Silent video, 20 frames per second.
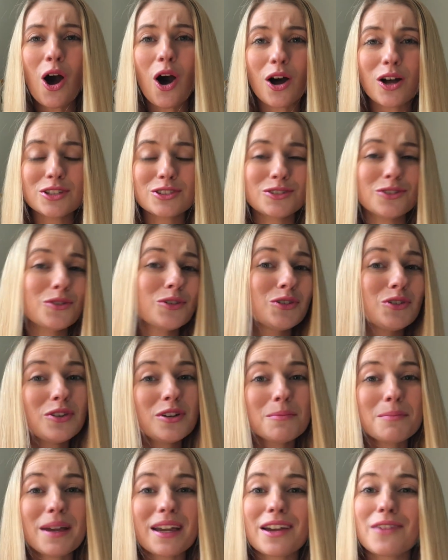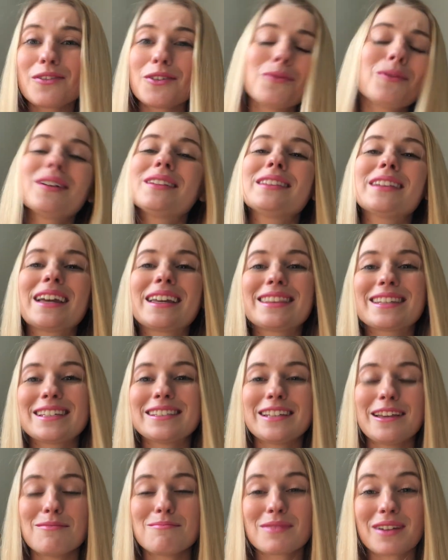Also, you could make everyone like the
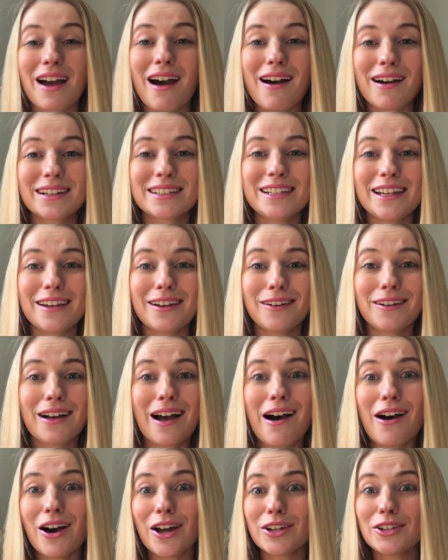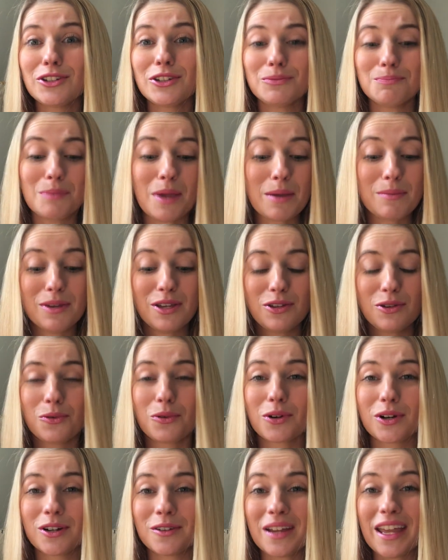same cocktail on maybe
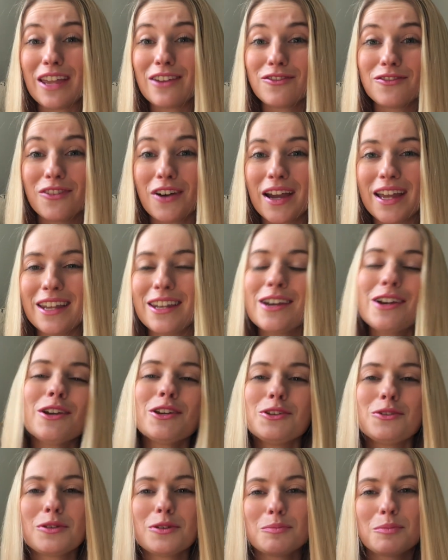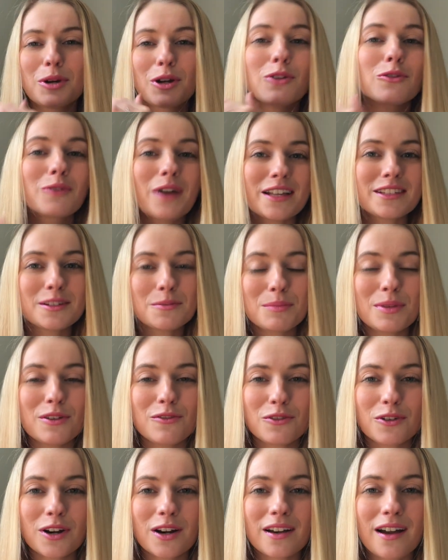your invite. You could put a recipe
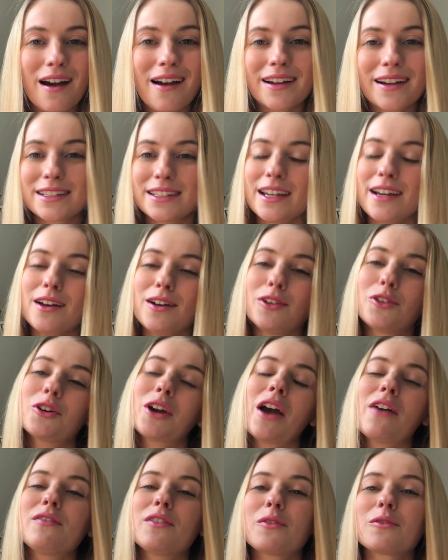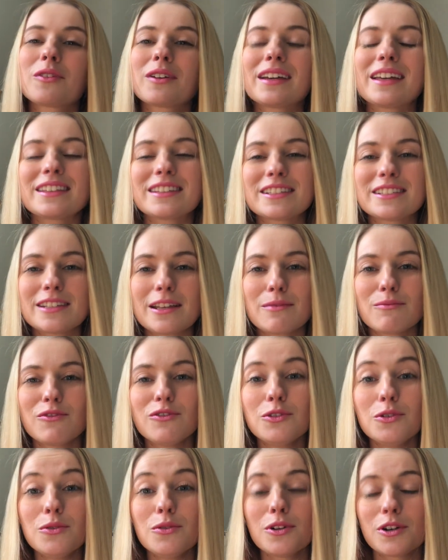for a cocktail or have everyone get the same
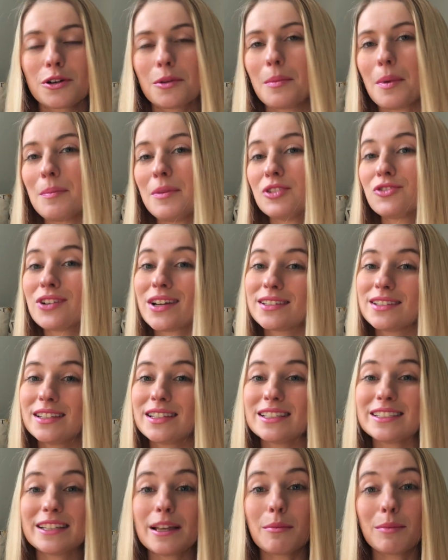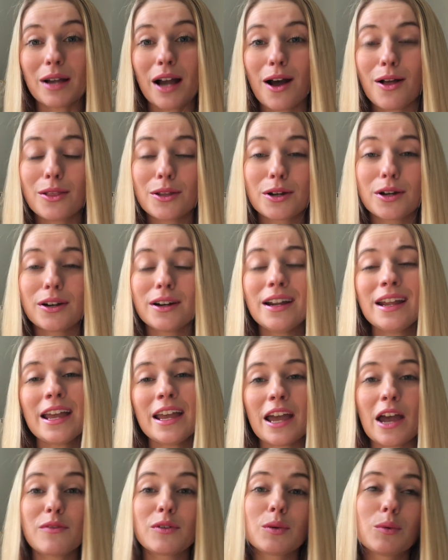food or maybe dress in the same color.
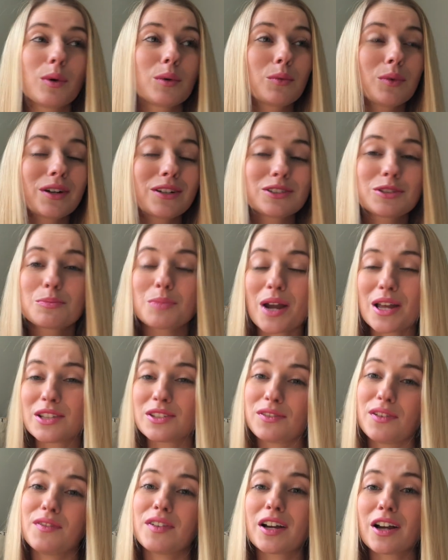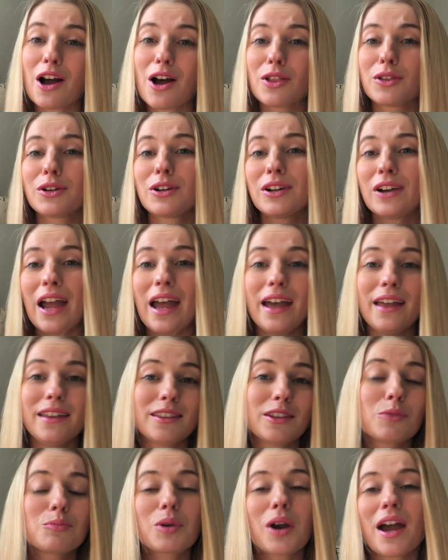Everyone wears the bride's favorite color
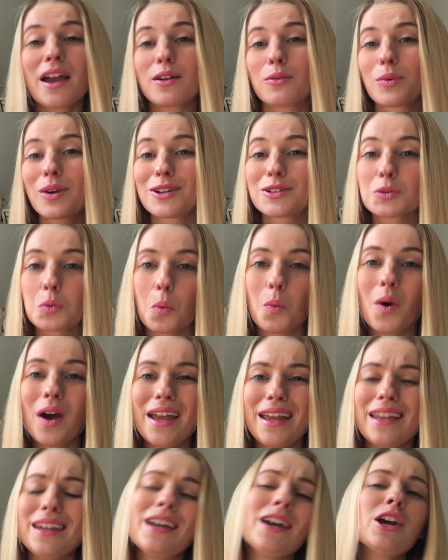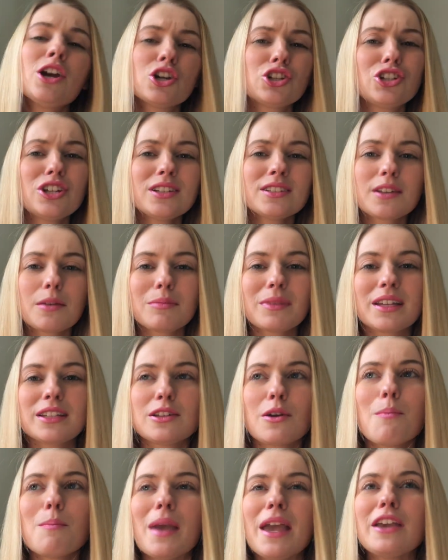and the bride wears white. Just something
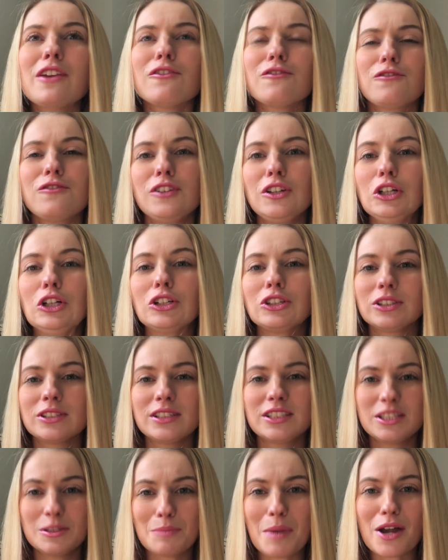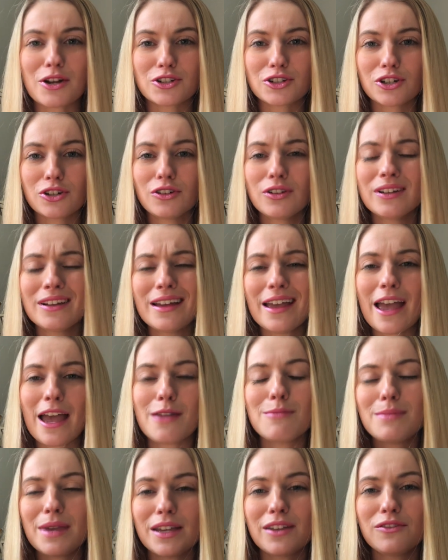to make it feel special
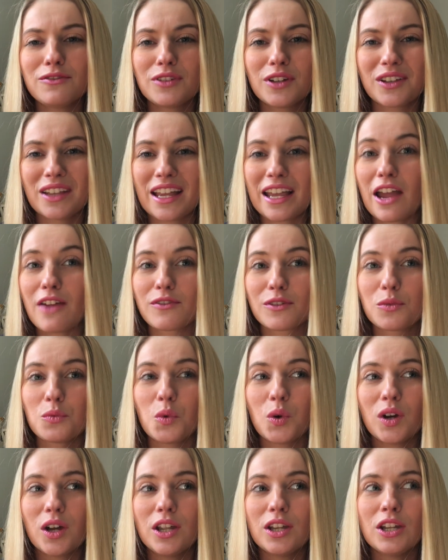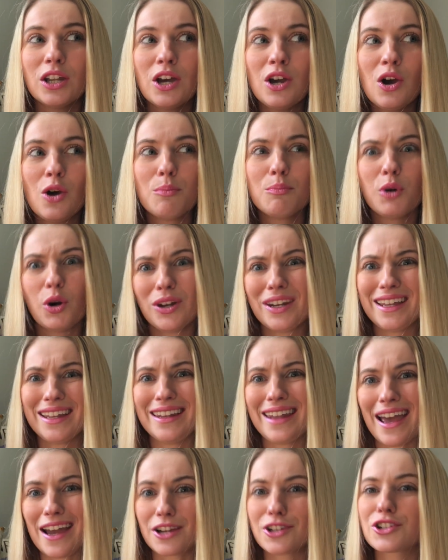and make it feel like everyone put
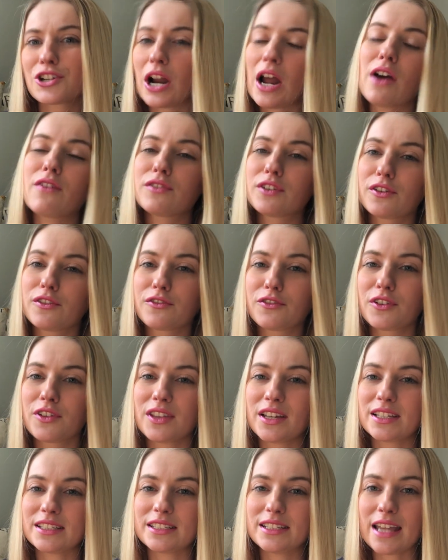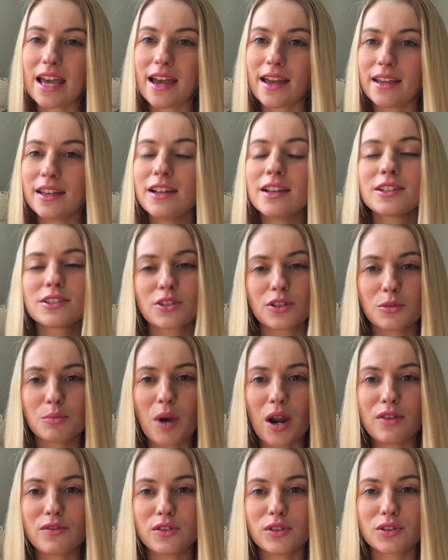in extra effort for this day. So the
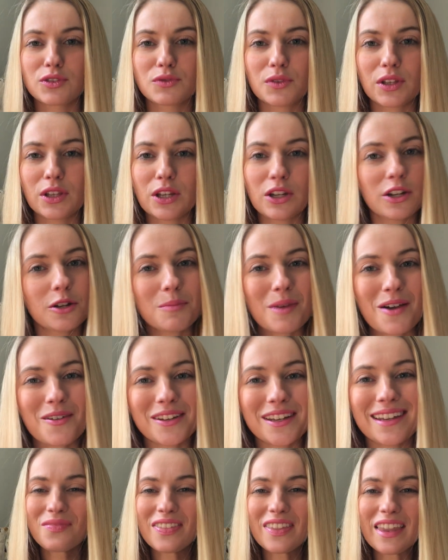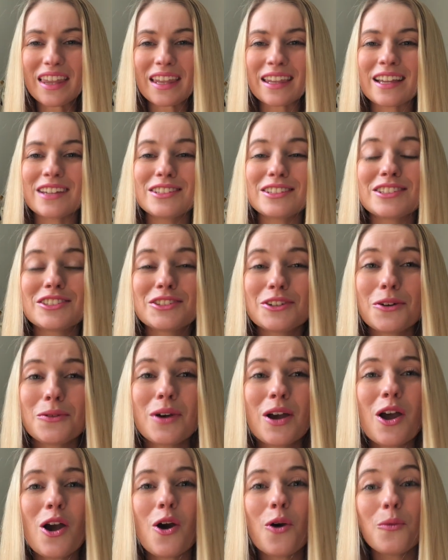bride feels really good about it. So
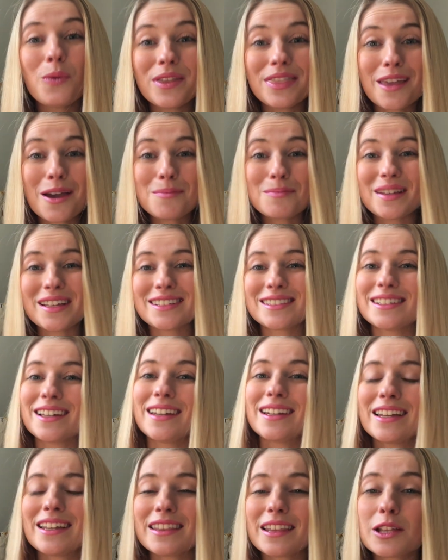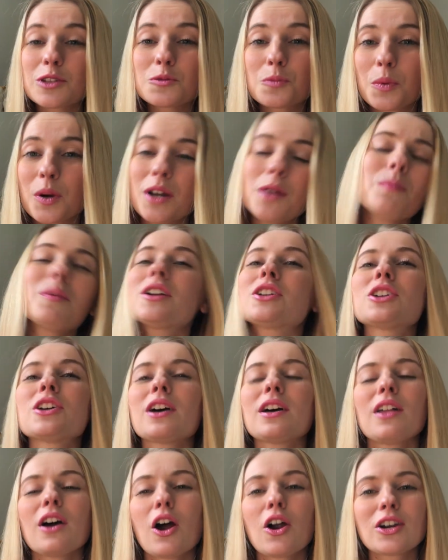with that being said, that's pretty much
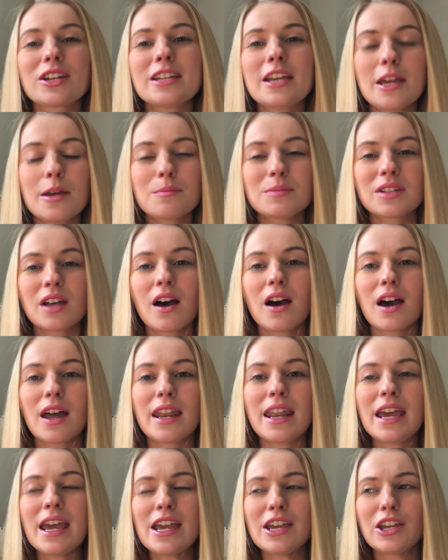our tips on,